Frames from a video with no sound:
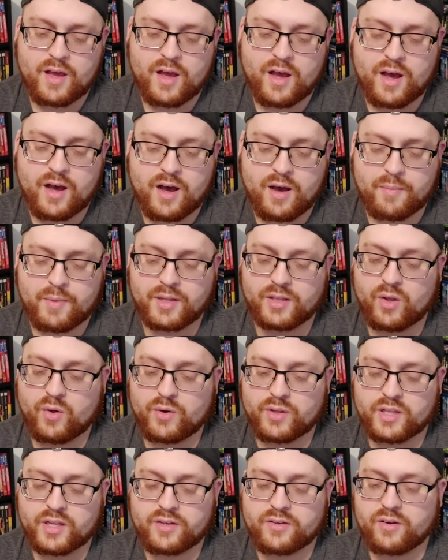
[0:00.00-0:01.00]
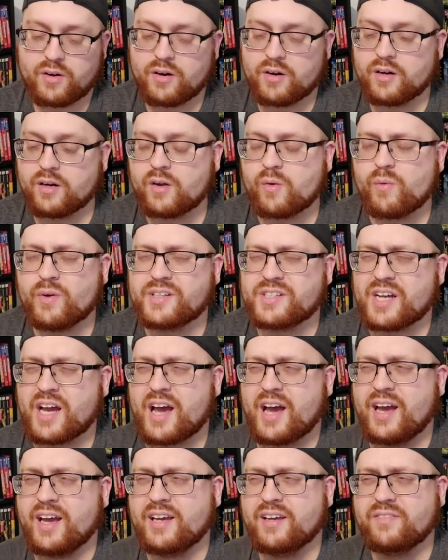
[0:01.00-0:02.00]
Alone in the Dark, which
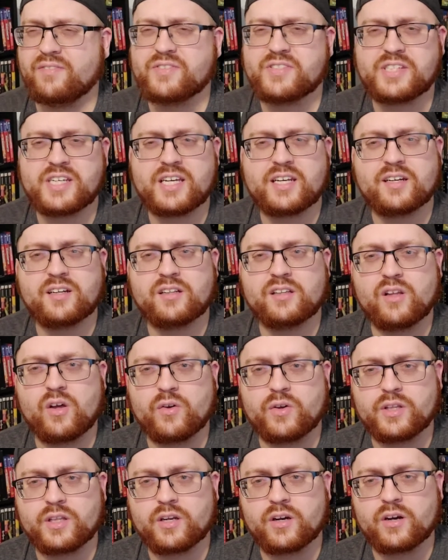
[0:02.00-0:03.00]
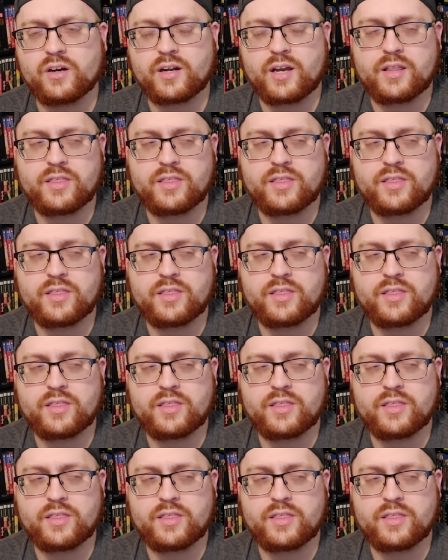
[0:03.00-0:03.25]
I have seen in Alone in the Dark.